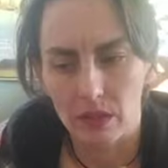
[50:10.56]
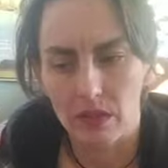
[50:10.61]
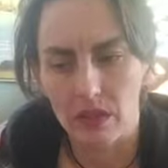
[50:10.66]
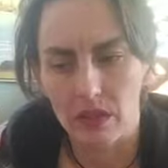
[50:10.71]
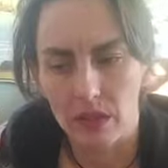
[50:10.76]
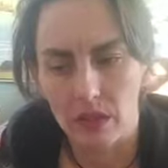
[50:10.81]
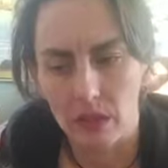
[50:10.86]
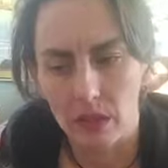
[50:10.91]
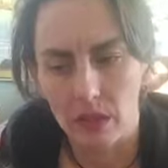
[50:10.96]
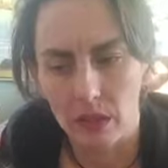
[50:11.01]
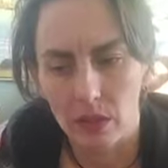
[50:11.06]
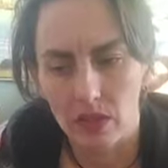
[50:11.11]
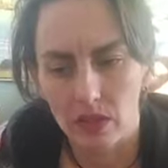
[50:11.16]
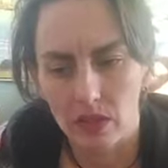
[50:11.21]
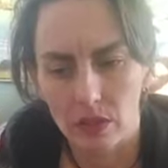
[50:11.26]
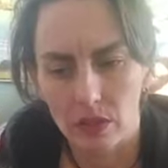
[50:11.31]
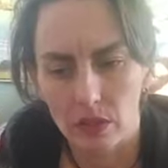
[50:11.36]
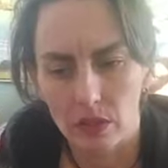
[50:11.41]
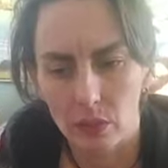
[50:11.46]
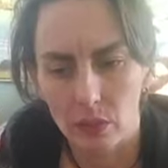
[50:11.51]
of his
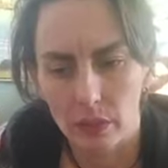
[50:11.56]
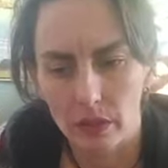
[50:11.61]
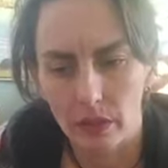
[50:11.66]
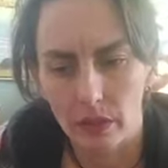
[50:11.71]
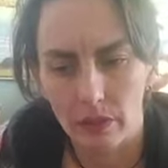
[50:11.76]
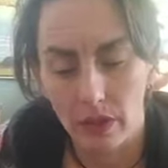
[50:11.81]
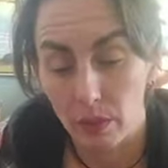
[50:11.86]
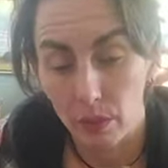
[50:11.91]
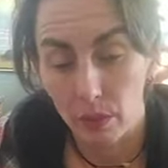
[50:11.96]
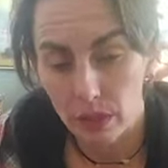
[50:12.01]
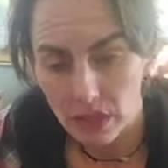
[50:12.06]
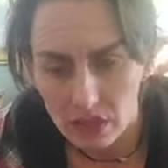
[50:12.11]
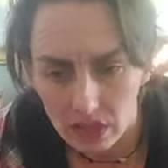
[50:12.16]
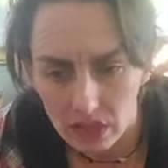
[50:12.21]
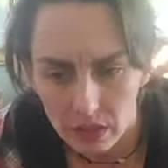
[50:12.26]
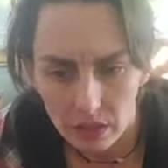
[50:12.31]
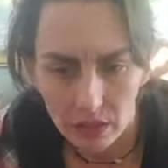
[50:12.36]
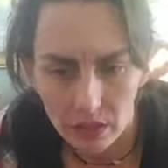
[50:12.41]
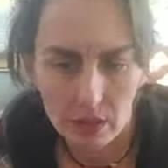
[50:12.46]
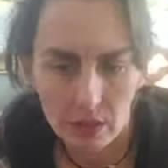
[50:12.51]
connections with
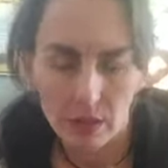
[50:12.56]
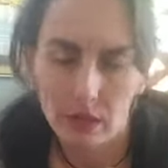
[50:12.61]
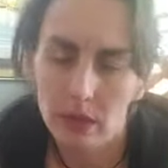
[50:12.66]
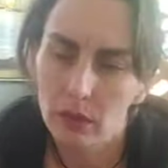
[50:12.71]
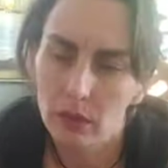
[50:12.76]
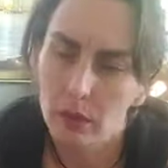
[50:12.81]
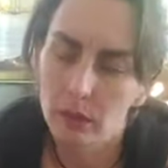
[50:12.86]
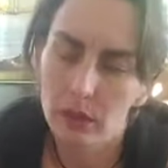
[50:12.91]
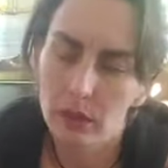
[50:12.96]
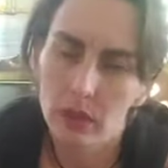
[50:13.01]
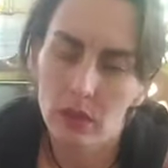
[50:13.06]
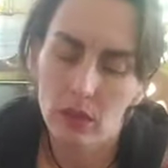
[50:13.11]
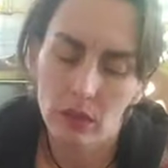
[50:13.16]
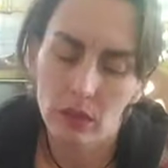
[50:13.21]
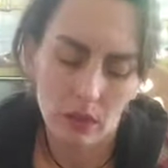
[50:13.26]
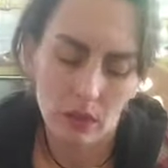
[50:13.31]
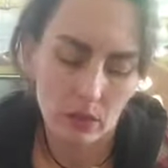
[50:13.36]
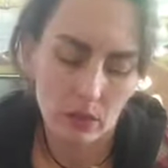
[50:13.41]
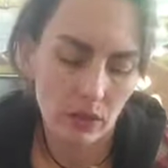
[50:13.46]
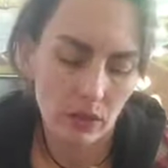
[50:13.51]
vibrations. Like when
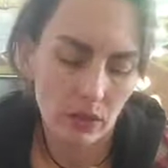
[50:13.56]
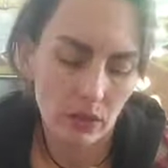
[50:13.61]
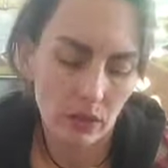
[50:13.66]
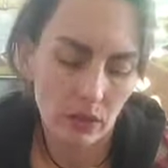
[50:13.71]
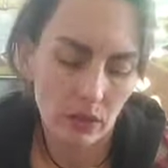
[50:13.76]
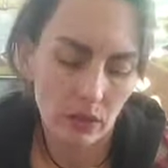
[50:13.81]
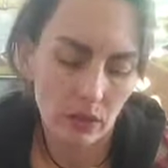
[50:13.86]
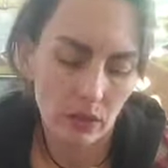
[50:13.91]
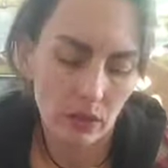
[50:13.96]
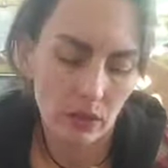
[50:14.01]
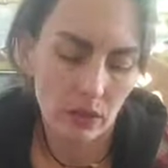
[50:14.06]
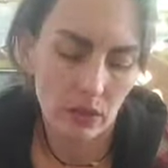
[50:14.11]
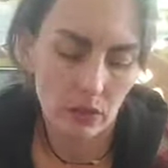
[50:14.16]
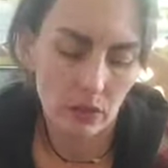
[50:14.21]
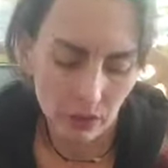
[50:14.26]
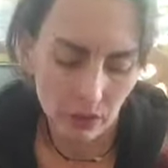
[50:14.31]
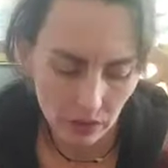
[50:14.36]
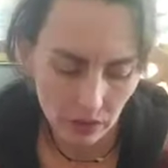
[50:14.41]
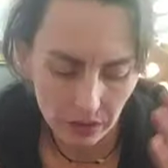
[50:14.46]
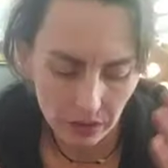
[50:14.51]
you
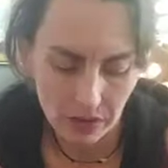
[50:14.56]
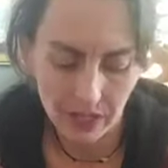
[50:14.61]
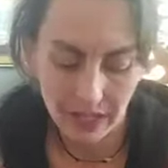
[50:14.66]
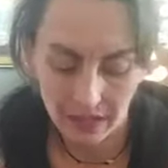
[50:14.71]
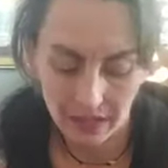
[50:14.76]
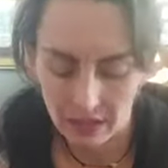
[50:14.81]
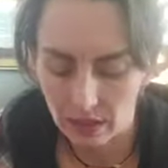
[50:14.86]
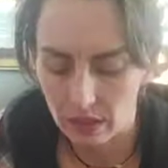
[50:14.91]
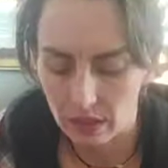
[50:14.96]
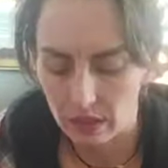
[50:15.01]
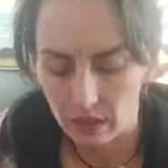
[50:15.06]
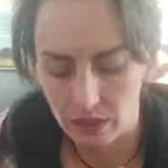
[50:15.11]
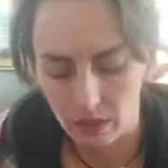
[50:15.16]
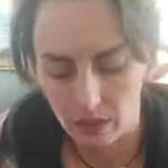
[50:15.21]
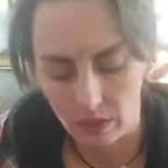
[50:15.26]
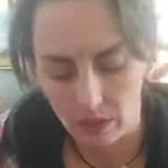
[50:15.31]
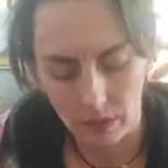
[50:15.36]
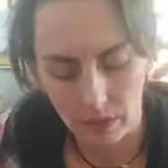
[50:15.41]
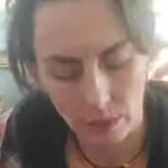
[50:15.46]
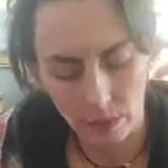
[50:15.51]
understand these,
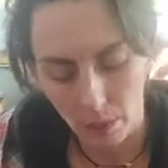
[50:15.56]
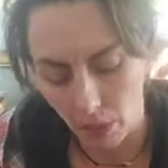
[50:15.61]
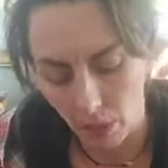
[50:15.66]
I mean, the